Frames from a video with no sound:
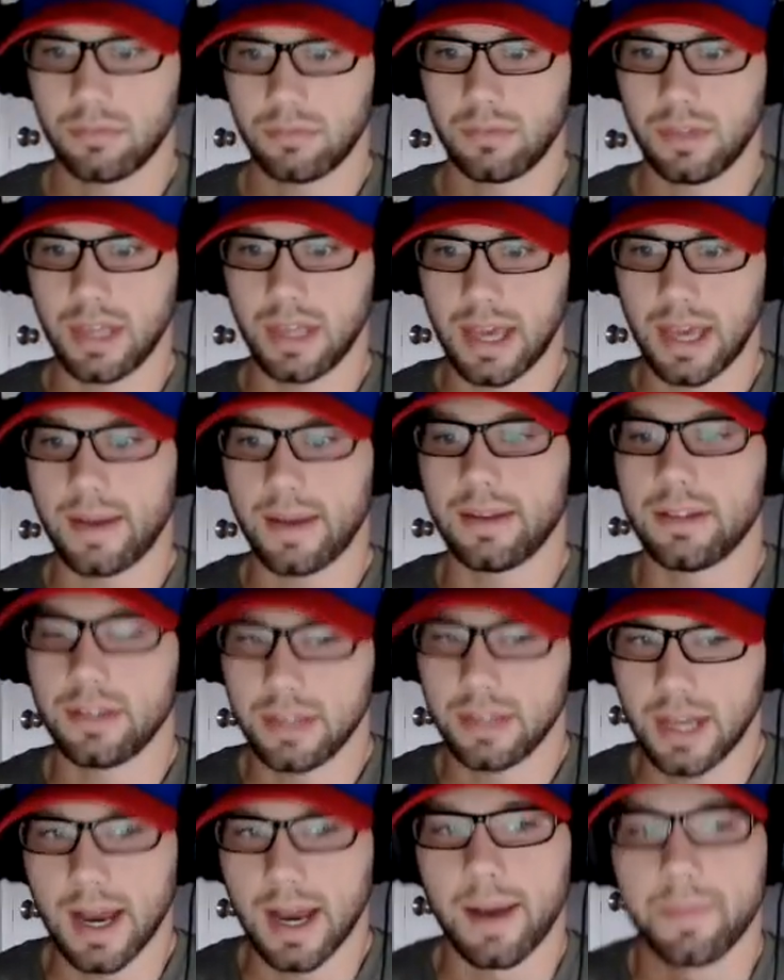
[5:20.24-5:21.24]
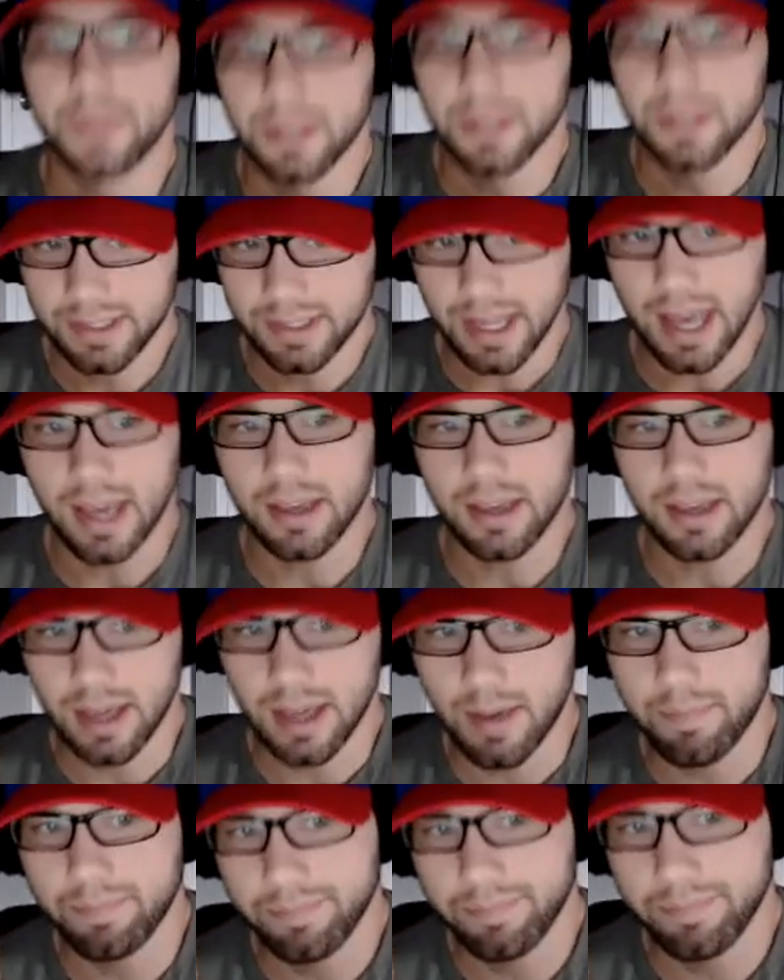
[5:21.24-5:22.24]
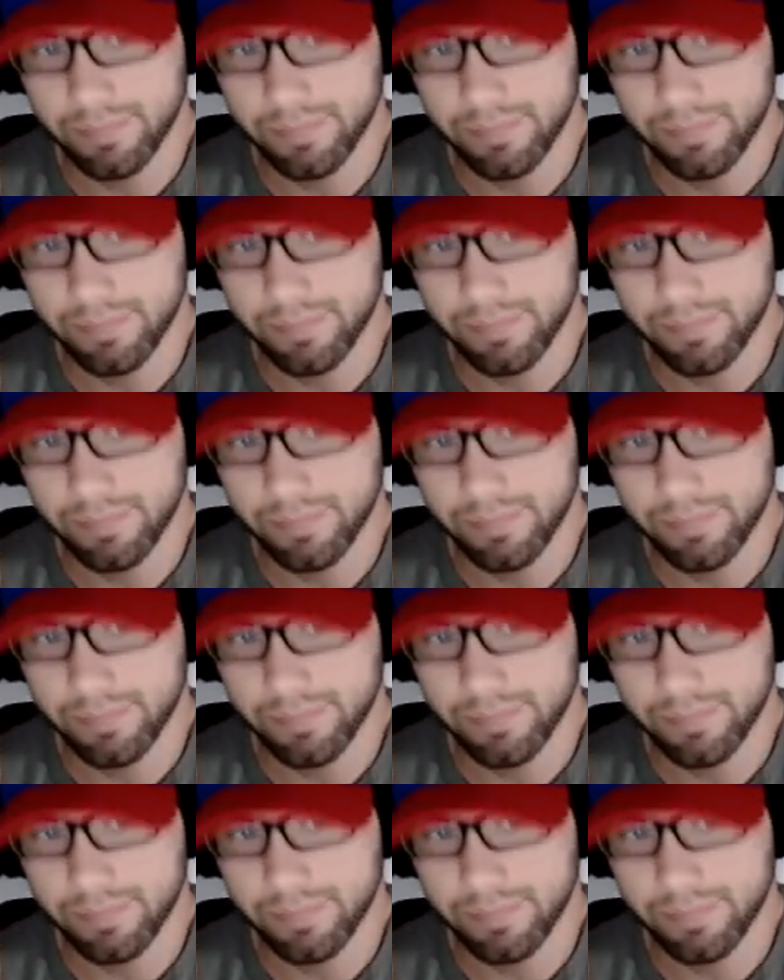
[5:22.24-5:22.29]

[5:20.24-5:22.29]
Yeah, the Stag. Yep,